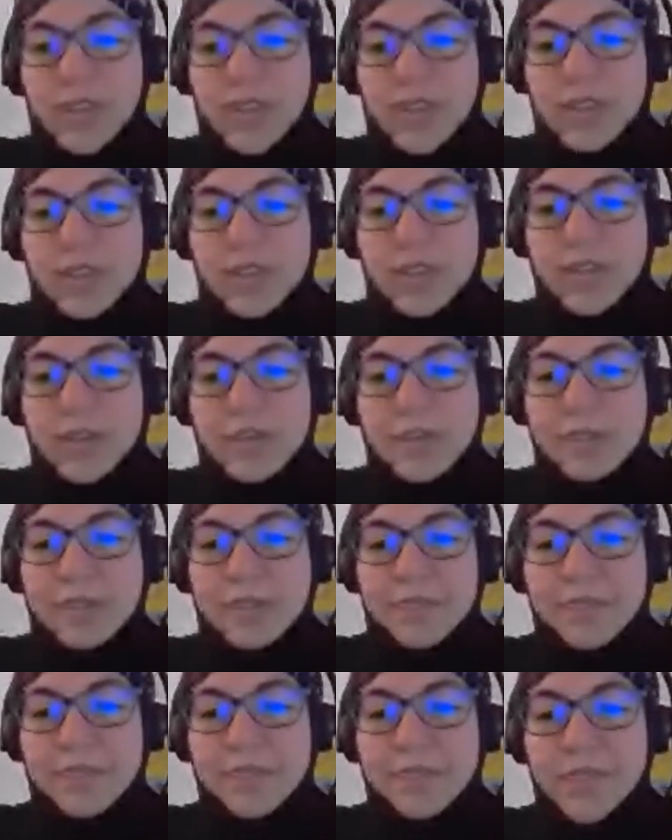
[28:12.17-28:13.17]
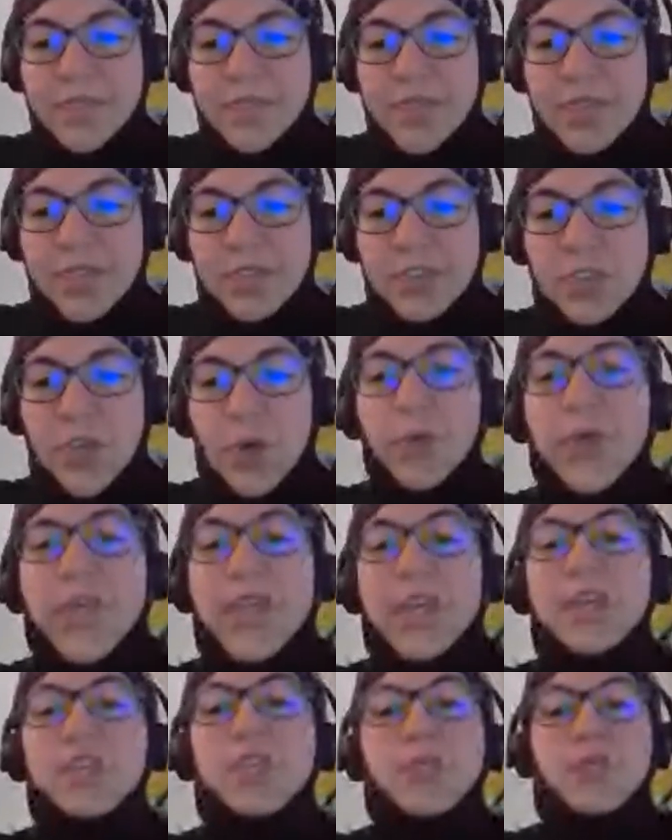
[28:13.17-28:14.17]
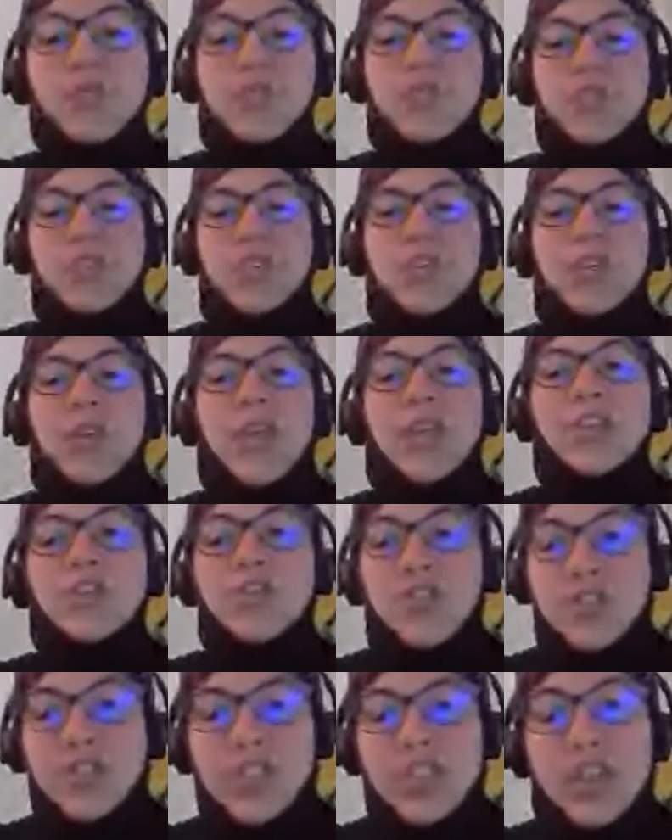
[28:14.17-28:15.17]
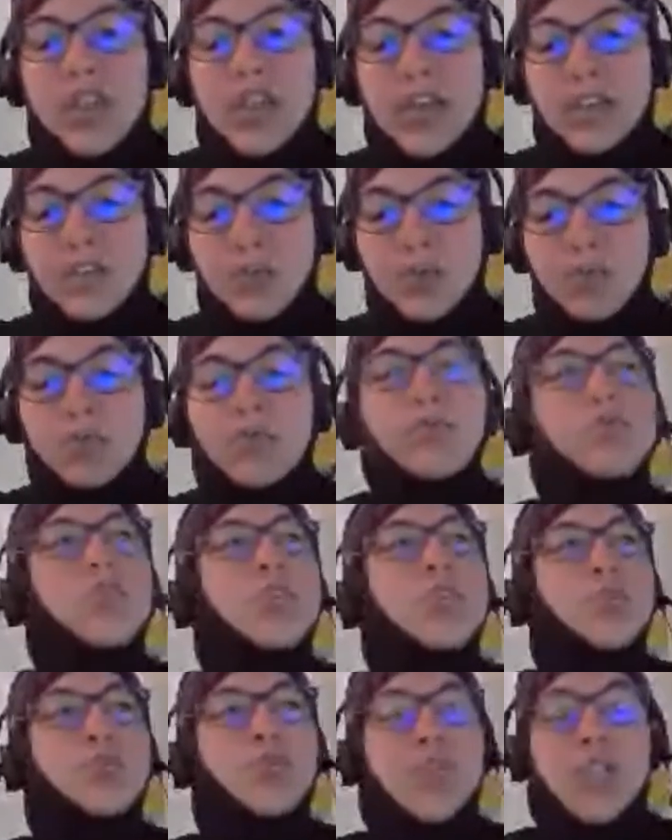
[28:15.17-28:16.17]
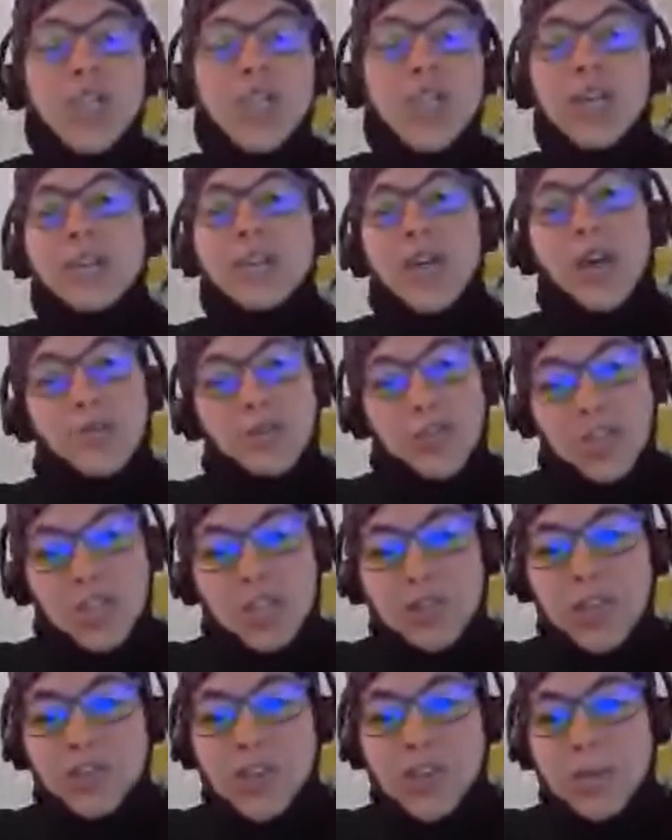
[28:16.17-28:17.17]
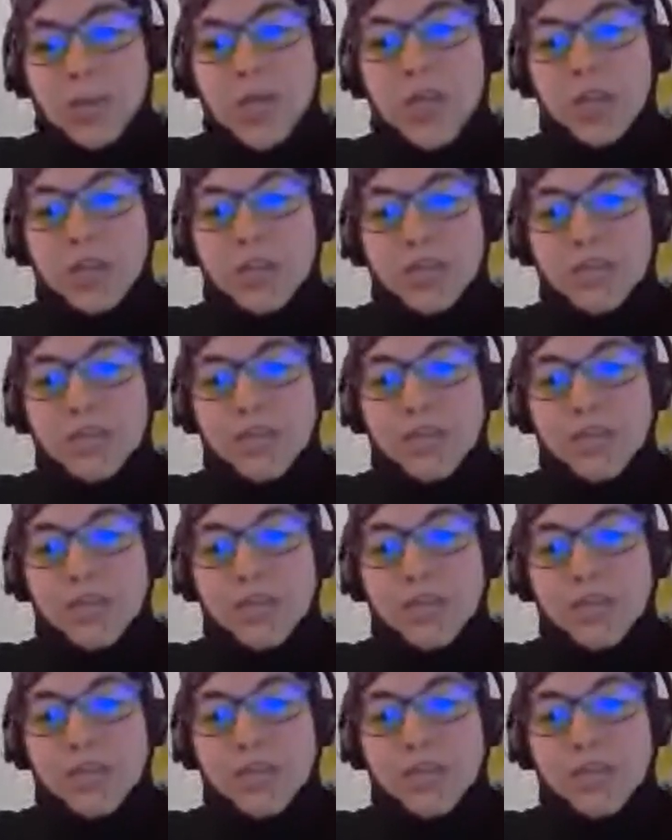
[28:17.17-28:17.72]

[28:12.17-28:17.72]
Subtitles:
Yes. So we can use Azure CLI too to create our service fabric.